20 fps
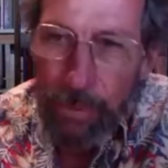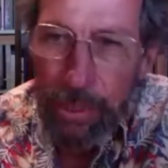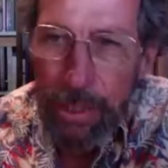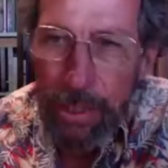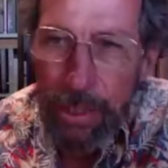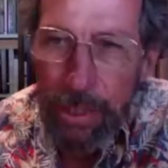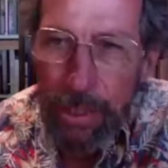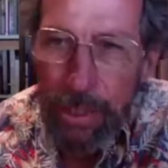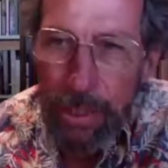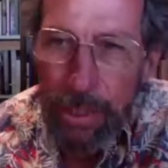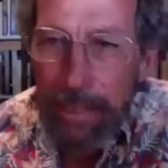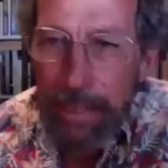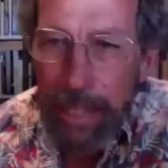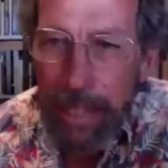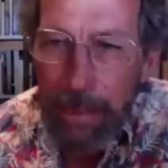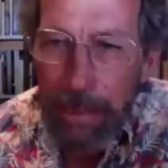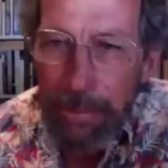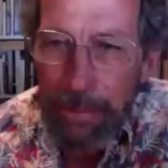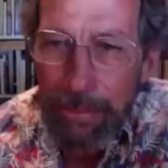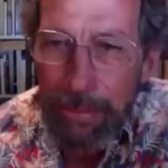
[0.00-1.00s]
not lay
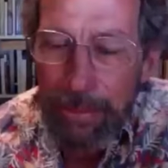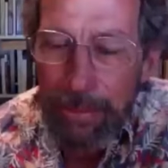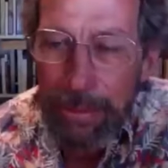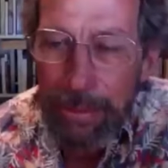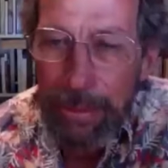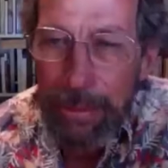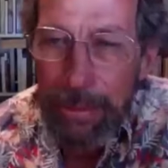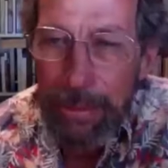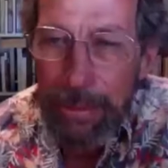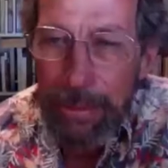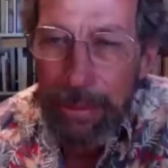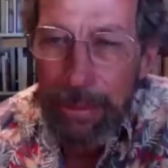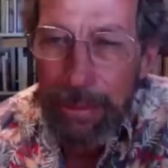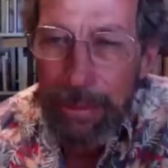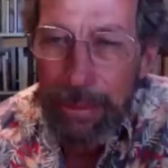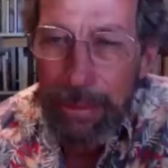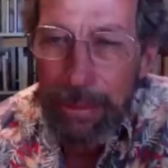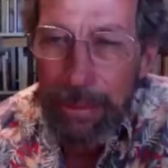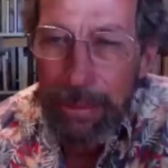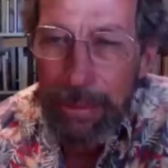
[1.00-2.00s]
down
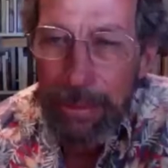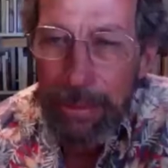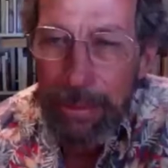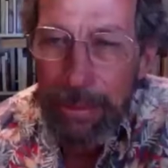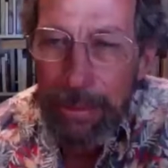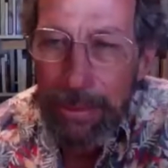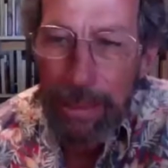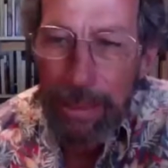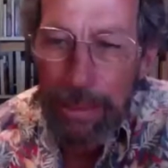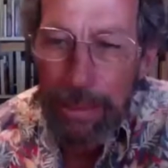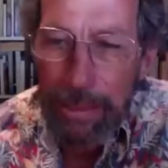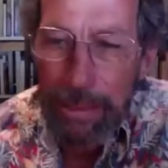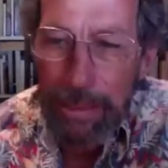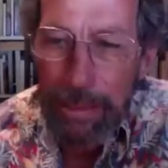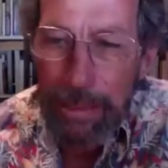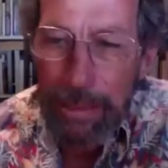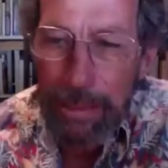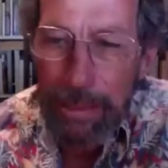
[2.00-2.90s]
in this place.